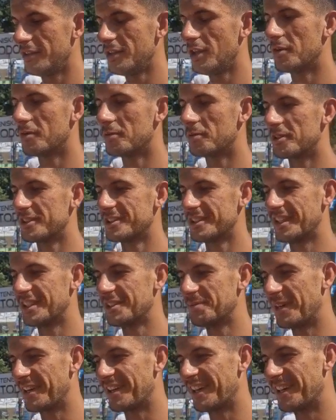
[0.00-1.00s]
Yeah, of course I
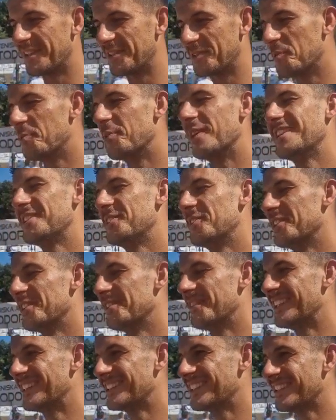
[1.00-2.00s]
expect like to win
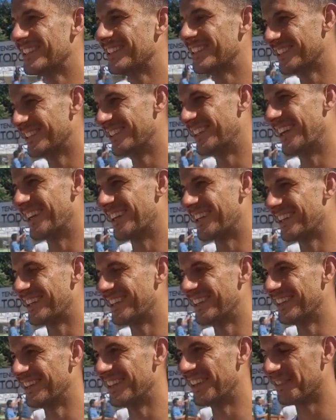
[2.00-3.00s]
tournaments, like
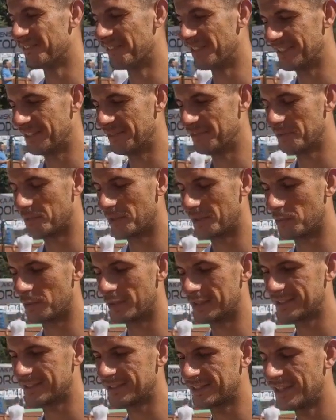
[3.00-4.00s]
what everyone
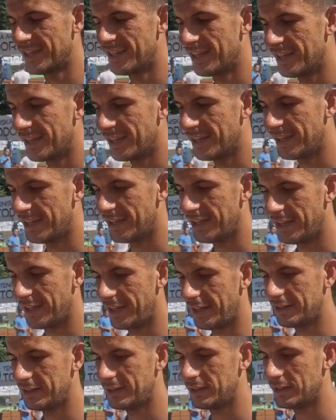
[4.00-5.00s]
wants.
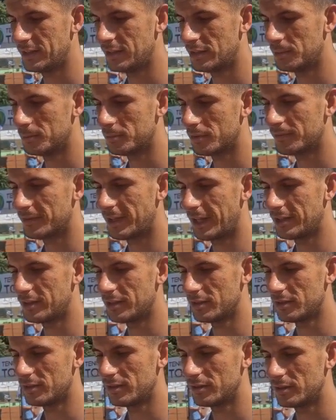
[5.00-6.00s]
And in terms of
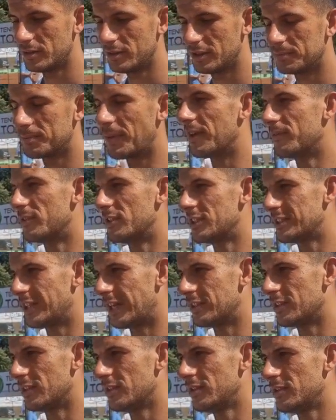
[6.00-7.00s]
title, it's my first
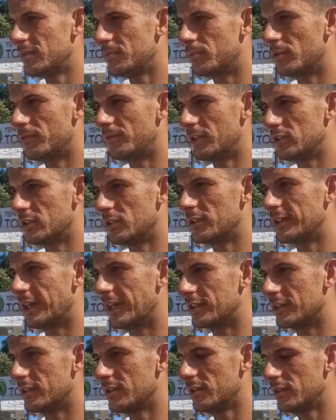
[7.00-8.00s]
title, professional
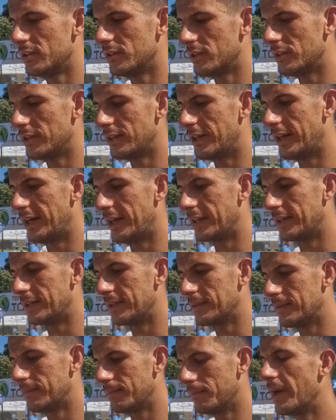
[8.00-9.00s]
title.
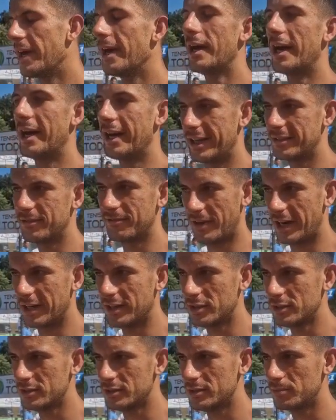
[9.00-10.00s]
I had
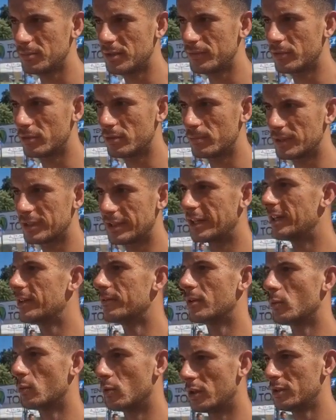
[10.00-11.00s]
finals before, but I
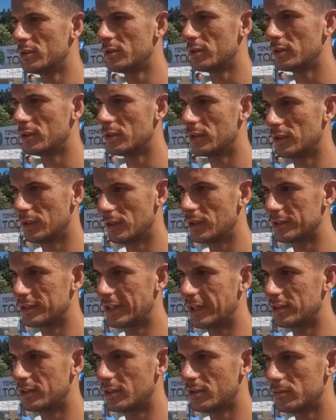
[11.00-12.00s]
never won a
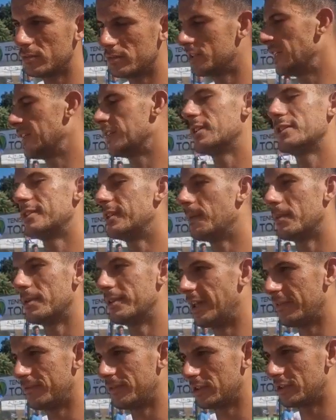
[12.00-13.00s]
title, single, double,
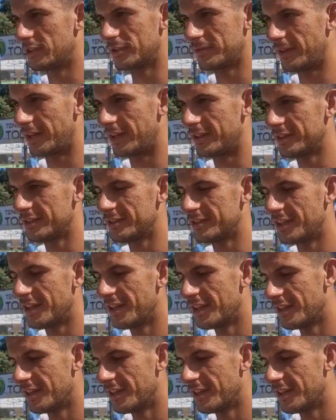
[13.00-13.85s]
nothing, just finals.